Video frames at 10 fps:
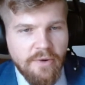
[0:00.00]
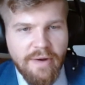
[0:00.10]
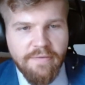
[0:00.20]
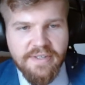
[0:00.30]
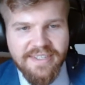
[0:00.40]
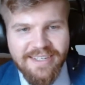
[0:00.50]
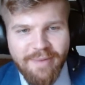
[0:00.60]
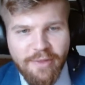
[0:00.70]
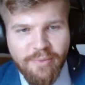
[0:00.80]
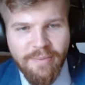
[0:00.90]
Ravi says
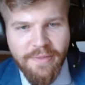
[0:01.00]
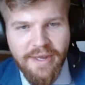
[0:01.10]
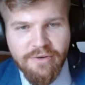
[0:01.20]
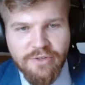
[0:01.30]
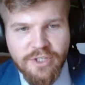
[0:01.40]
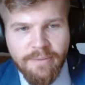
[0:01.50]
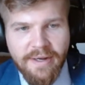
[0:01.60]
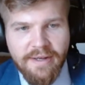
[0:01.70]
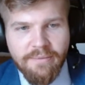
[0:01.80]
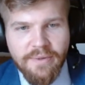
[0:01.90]
my three month internship
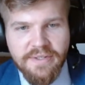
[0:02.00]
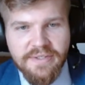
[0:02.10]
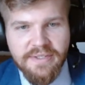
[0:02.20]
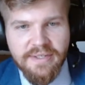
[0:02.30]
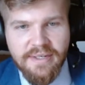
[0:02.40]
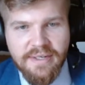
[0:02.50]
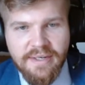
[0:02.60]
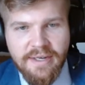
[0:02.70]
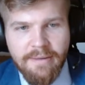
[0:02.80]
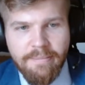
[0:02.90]
was
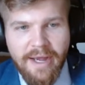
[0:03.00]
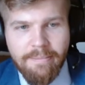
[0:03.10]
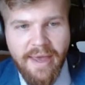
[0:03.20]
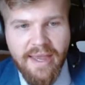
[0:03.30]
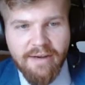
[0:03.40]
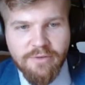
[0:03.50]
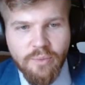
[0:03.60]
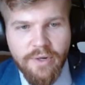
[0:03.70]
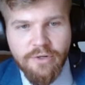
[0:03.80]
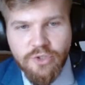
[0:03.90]
by bank after
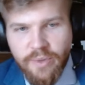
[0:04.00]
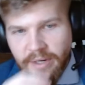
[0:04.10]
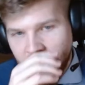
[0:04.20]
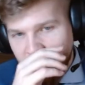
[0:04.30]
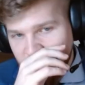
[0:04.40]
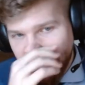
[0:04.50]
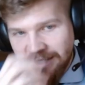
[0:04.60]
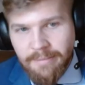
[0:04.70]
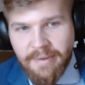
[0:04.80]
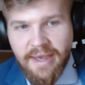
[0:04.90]
one year training course by the
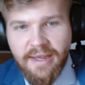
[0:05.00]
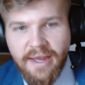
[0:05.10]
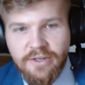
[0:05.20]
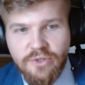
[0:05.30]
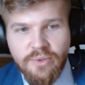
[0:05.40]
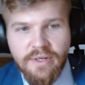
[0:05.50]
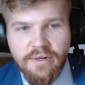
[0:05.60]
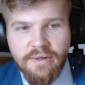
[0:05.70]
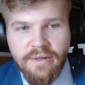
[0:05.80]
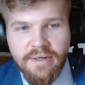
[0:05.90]
same bank and two
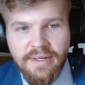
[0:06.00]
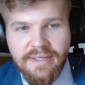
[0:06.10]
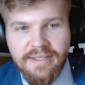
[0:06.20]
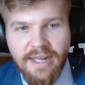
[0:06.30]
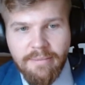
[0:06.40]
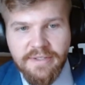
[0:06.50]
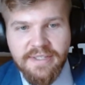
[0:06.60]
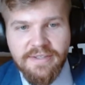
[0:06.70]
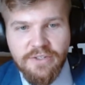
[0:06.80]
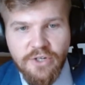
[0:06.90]
year ten
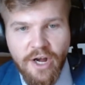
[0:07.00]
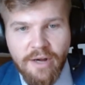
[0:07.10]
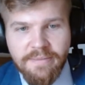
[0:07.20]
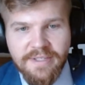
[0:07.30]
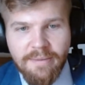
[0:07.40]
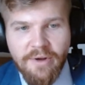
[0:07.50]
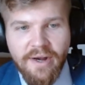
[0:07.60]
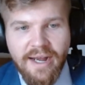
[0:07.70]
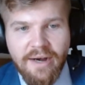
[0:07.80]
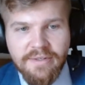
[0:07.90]
months in the job, same
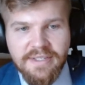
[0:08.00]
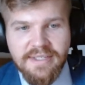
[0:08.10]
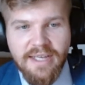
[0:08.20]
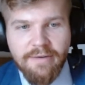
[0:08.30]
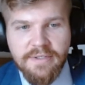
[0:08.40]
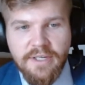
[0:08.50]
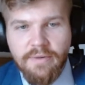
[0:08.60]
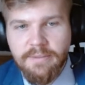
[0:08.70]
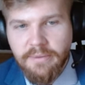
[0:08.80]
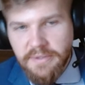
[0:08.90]
NOC. How does it stand for
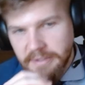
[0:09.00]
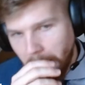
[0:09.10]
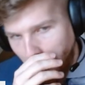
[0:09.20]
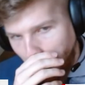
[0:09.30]
CRS points?